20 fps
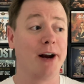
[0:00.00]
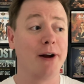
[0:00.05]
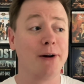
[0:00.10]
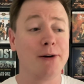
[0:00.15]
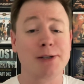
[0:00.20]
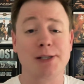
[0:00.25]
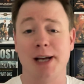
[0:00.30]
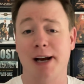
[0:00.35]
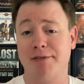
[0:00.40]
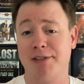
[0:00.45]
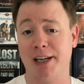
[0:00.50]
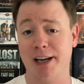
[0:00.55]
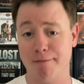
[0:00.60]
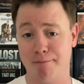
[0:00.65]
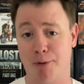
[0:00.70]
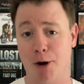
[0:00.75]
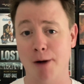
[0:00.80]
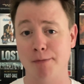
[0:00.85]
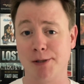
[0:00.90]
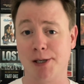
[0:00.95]
I also have to give
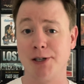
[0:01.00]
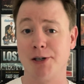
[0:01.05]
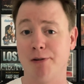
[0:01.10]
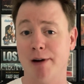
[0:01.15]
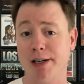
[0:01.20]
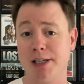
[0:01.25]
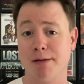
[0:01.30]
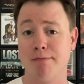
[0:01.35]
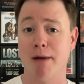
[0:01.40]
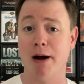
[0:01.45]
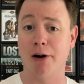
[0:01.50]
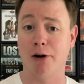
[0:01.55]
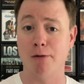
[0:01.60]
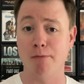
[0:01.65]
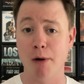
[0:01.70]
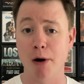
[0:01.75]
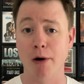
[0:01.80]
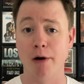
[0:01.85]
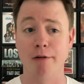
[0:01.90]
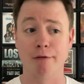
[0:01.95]
props to director Michael
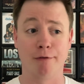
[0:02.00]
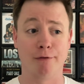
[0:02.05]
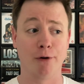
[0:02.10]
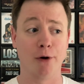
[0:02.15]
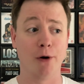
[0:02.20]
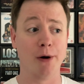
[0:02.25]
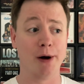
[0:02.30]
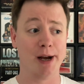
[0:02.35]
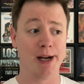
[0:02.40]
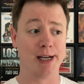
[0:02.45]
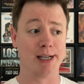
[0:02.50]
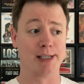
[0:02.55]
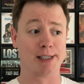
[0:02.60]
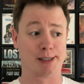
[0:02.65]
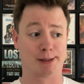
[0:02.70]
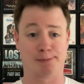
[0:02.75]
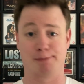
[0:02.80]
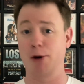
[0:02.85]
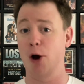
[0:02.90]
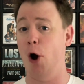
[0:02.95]
Mohan for
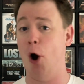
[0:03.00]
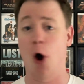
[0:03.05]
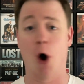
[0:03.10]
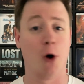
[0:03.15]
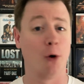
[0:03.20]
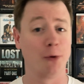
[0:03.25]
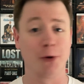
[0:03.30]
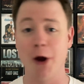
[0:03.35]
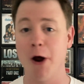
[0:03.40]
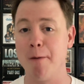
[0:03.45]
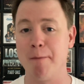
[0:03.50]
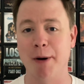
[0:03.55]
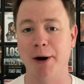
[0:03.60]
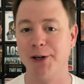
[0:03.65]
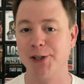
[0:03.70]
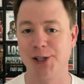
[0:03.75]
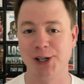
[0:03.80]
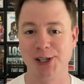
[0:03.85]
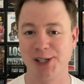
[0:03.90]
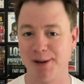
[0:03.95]
his hold no
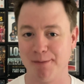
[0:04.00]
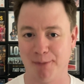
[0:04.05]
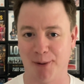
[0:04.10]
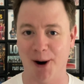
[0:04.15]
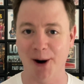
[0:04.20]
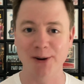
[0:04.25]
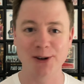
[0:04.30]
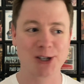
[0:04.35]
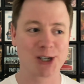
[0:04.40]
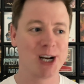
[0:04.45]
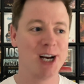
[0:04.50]
punches approach